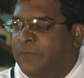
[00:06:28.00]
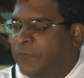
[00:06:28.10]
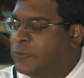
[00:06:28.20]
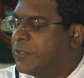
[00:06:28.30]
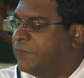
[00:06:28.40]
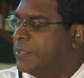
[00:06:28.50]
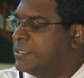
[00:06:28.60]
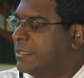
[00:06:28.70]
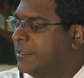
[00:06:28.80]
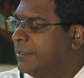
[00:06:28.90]
future
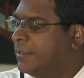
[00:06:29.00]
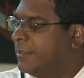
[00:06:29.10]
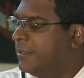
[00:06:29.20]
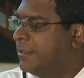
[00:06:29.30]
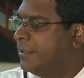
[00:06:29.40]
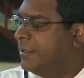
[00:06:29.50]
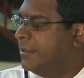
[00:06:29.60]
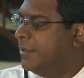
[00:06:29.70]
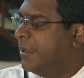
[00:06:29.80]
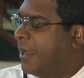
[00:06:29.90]
Fiji,
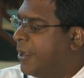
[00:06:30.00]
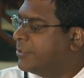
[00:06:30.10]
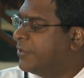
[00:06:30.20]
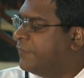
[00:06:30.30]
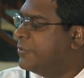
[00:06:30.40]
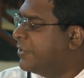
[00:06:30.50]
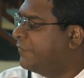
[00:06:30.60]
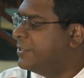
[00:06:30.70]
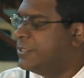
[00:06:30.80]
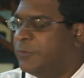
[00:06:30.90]
how that future
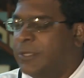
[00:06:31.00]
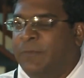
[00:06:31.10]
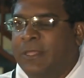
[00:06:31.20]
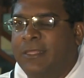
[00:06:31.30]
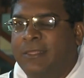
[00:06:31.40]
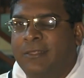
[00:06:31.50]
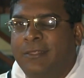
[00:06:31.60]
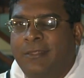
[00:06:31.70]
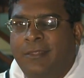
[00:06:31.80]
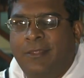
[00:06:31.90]
Fiji will be,
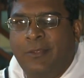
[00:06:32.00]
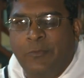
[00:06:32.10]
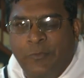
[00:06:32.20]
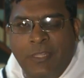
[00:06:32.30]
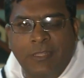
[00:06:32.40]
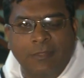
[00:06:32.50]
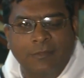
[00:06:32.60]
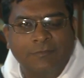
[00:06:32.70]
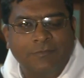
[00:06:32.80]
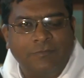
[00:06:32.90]
we,
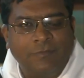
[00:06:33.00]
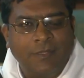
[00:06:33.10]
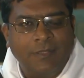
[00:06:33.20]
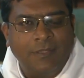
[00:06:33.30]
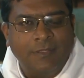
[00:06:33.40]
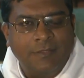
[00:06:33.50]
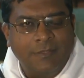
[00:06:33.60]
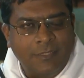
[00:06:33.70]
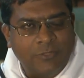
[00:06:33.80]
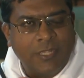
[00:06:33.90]

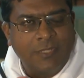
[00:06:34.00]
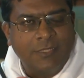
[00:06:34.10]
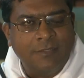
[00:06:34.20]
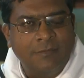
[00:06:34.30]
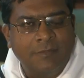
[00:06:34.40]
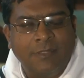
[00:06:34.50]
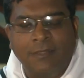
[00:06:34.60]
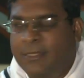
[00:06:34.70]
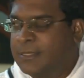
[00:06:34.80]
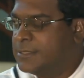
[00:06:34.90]
the education
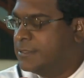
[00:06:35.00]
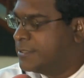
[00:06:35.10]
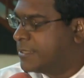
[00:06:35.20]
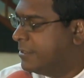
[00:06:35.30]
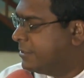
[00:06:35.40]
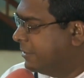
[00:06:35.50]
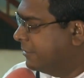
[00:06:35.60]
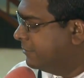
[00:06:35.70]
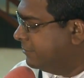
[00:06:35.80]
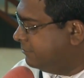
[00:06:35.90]
leaders in this
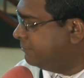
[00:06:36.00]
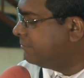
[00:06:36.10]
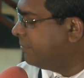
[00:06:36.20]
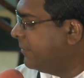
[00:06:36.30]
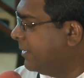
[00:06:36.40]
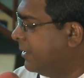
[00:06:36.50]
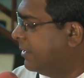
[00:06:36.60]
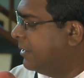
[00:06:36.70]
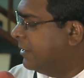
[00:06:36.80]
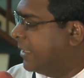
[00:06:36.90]
country,
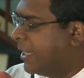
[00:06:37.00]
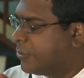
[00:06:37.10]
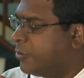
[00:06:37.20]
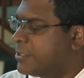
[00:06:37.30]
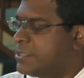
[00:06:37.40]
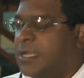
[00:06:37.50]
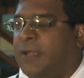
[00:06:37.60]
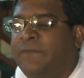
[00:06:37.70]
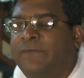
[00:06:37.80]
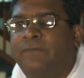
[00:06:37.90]
the headquarters
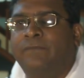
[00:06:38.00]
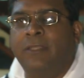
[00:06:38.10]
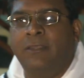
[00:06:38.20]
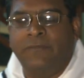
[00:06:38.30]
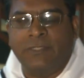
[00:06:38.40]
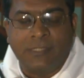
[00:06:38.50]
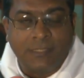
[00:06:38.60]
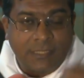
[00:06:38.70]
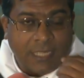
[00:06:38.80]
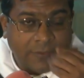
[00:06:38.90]
staff, the
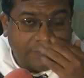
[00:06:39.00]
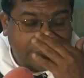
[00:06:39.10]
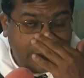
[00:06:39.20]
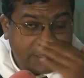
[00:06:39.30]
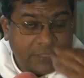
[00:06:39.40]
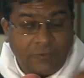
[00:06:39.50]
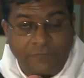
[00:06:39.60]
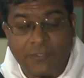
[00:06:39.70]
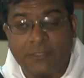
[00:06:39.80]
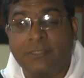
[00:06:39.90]
divisional staff, district
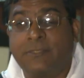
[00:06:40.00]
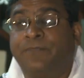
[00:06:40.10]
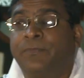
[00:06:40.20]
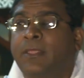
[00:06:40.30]
officers,